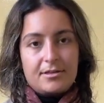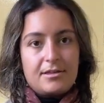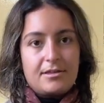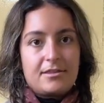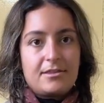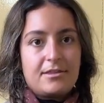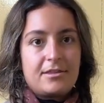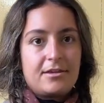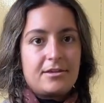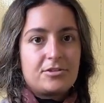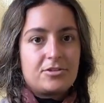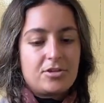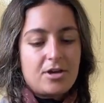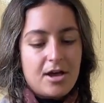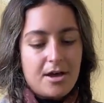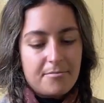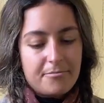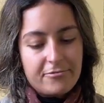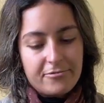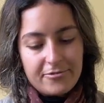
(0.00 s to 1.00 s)
the
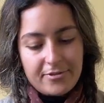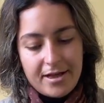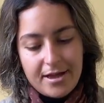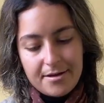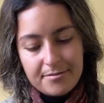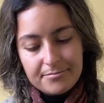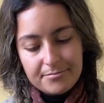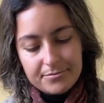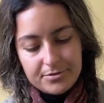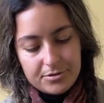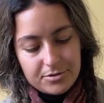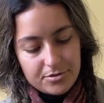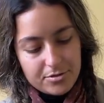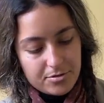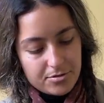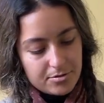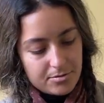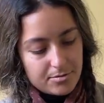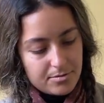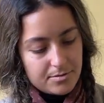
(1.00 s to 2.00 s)
top flap.
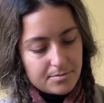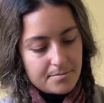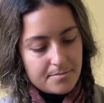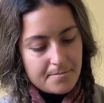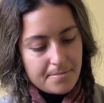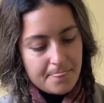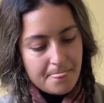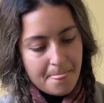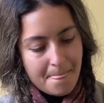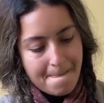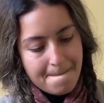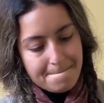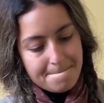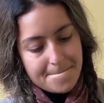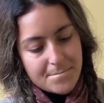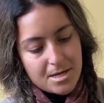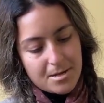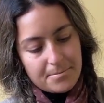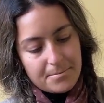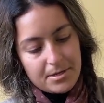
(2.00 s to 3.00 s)
So
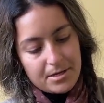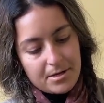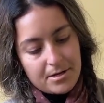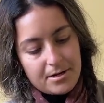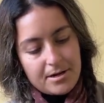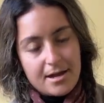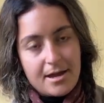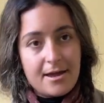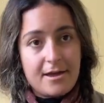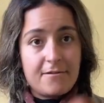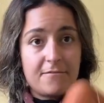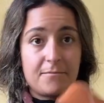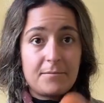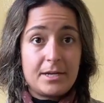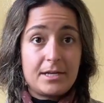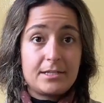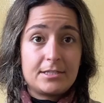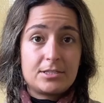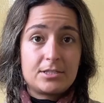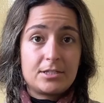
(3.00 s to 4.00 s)
up here I have my
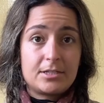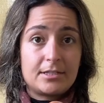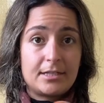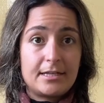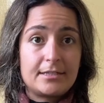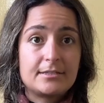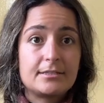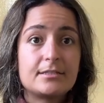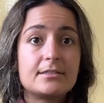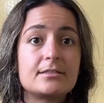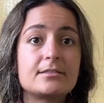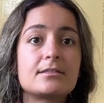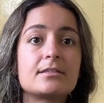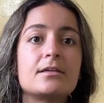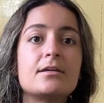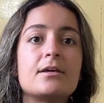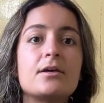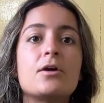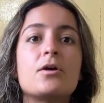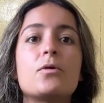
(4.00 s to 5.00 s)
sunglasses
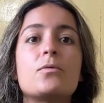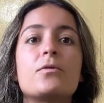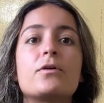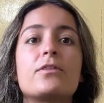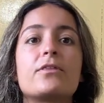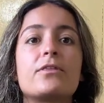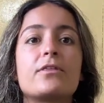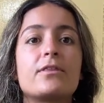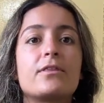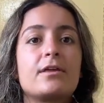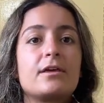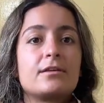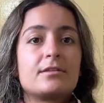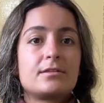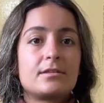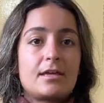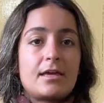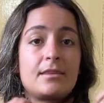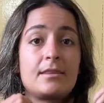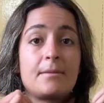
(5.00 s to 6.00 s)
with this,
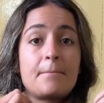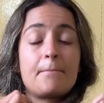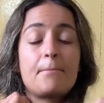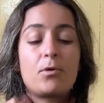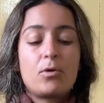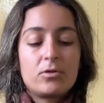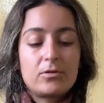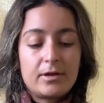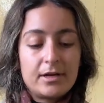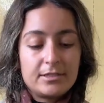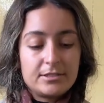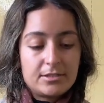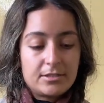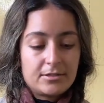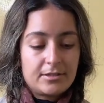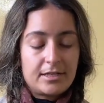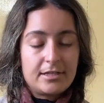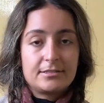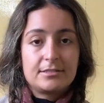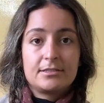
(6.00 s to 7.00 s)
and polarized
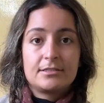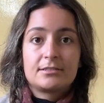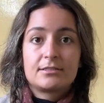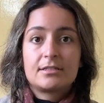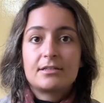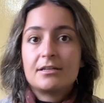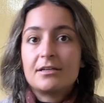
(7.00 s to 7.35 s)
sunglasses.